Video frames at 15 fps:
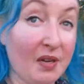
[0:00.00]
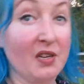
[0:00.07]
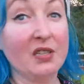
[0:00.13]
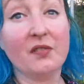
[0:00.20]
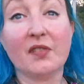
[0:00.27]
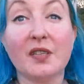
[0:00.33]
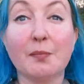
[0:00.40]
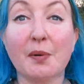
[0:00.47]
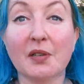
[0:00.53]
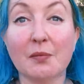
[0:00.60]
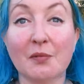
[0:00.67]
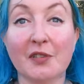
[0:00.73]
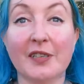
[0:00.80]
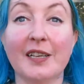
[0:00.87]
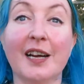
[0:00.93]
Because of this
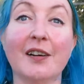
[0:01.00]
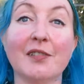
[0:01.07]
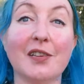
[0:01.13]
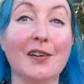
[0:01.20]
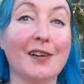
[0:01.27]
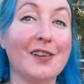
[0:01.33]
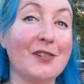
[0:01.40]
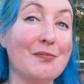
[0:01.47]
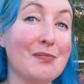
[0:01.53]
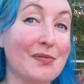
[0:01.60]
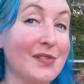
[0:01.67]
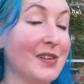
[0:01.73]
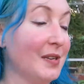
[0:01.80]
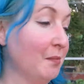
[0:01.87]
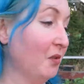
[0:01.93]
bottom greenhouse, I have
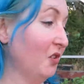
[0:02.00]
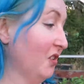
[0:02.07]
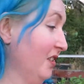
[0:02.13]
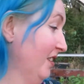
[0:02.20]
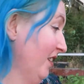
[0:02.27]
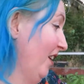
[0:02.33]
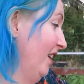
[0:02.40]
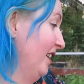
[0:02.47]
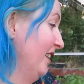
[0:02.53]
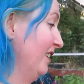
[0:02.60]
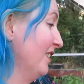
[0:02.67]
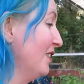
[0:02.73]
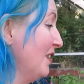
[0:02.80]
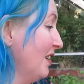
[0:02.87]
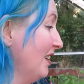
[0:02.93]
pretty much decided.
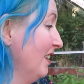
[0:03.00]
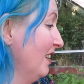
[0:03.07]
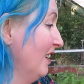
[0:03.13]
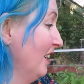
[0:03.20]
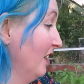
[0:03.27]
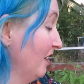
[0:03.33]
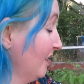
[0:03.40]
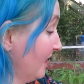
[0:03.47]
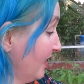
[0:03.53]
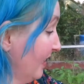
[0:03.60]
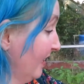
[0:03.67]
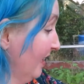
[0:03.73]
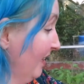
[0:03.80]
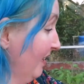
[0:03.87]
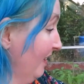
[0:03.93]
Are you going to
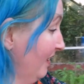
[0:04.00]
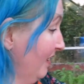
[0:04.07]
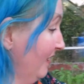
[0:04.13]
stay there?